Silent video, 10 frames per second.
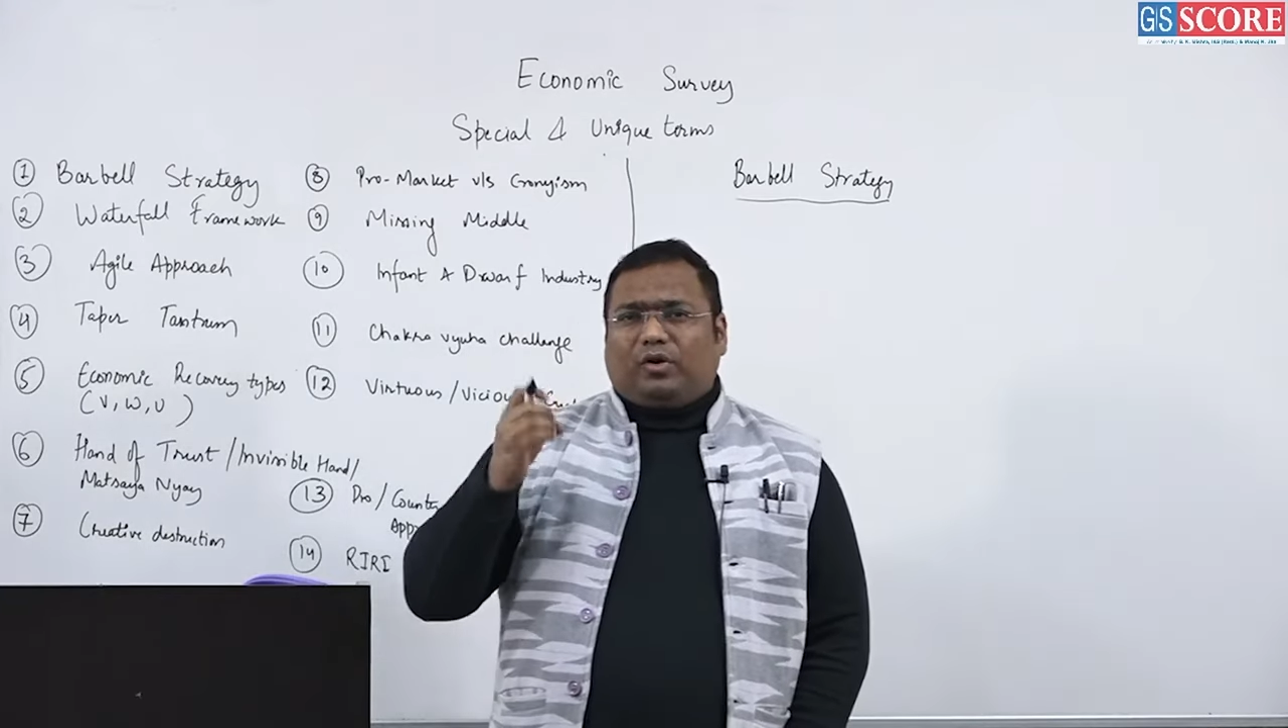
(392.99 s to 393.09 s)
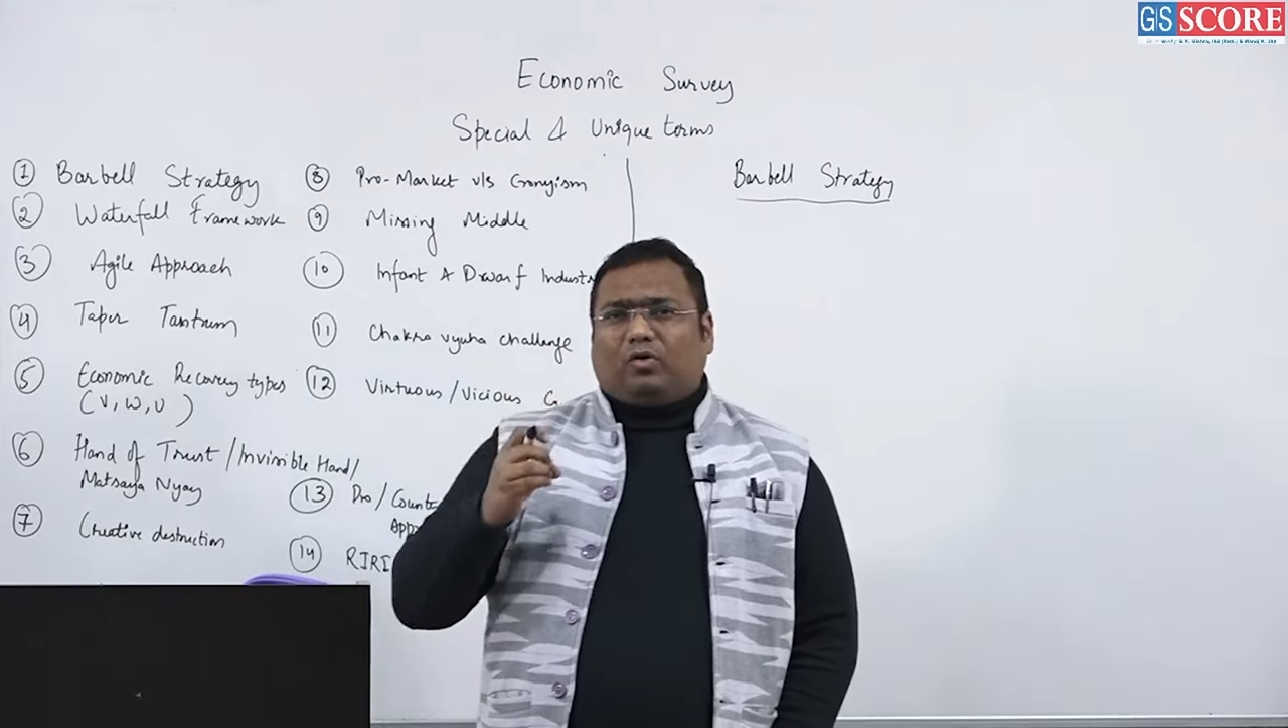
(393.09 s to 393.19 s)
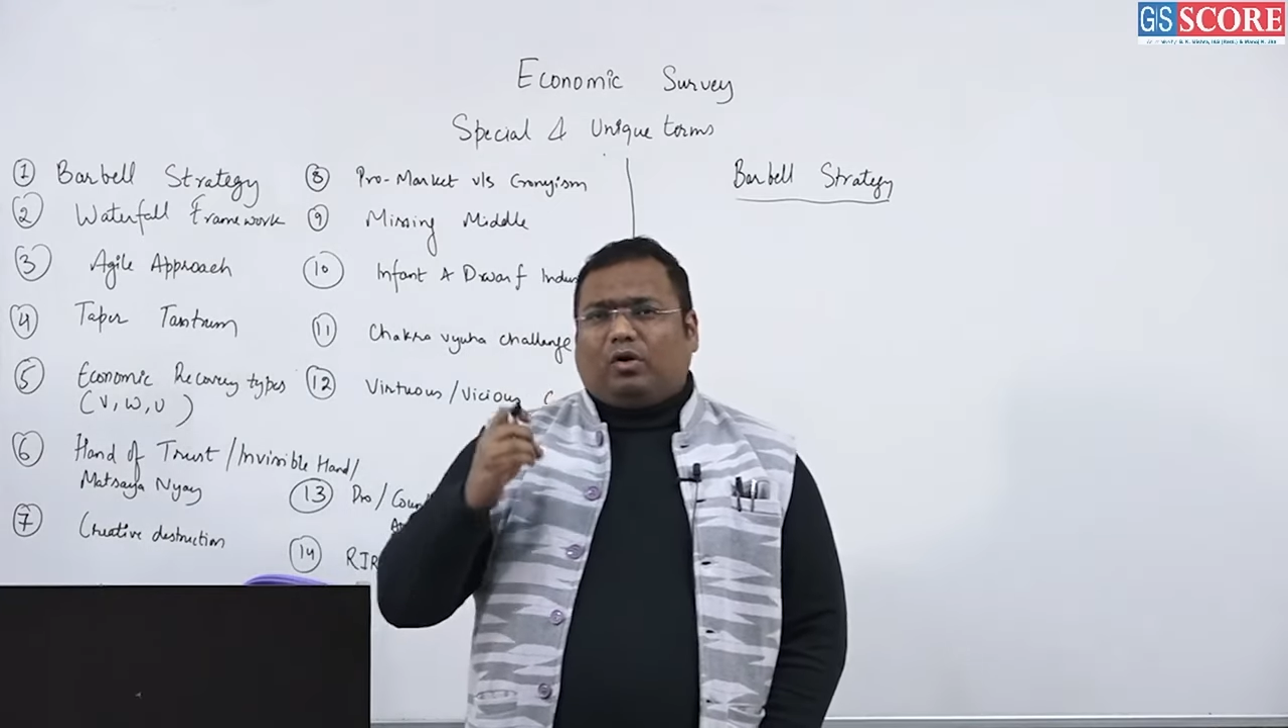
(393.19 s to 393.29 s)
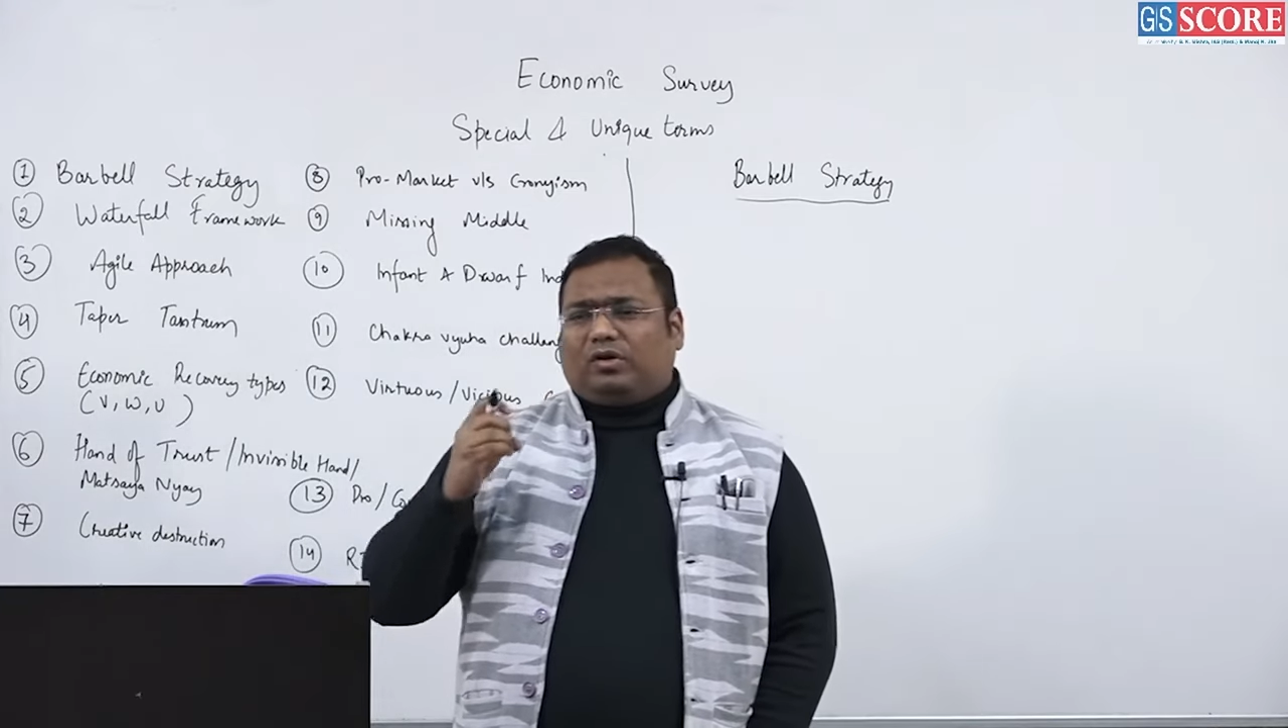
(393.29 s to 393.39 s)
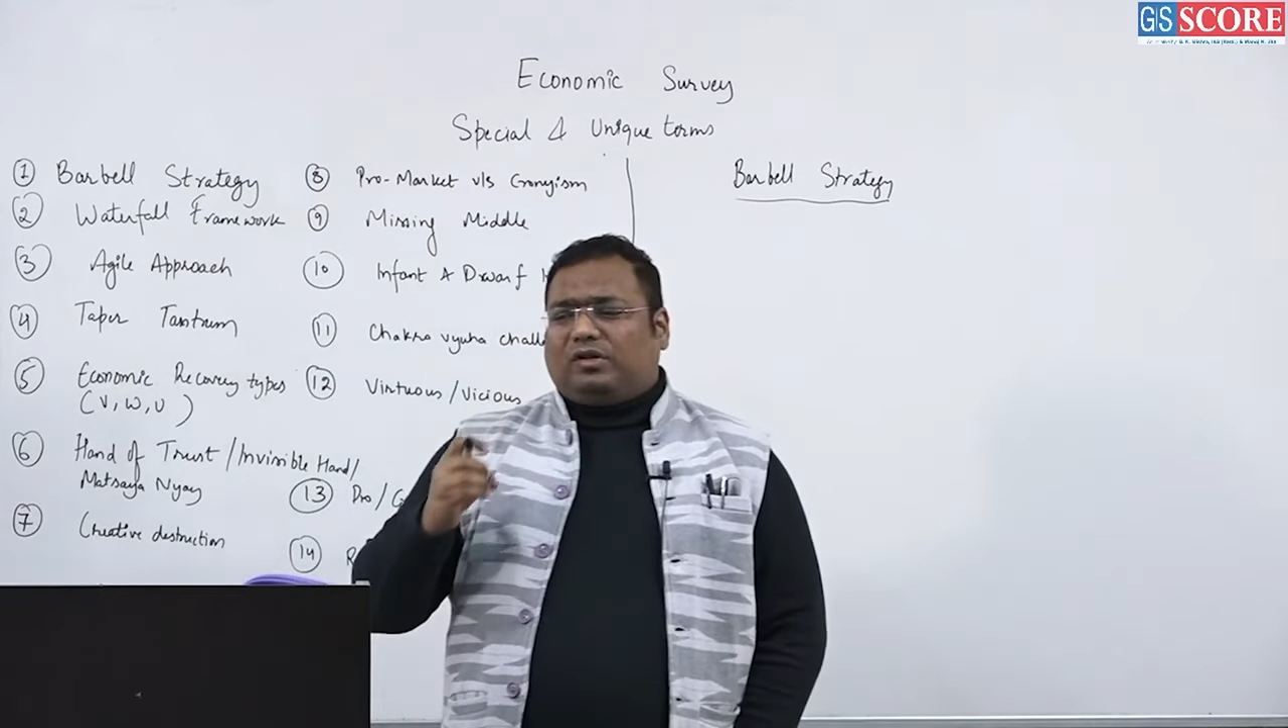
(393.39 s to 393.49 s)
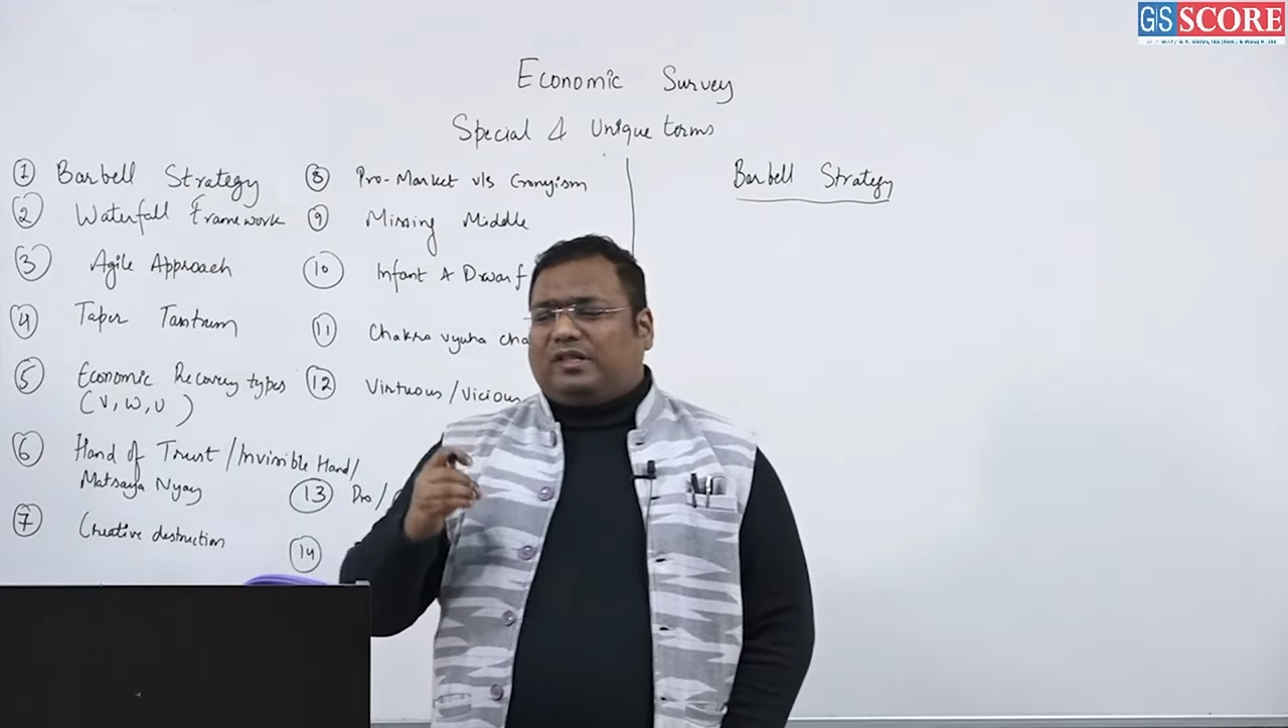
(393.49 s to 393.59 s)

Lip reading: are not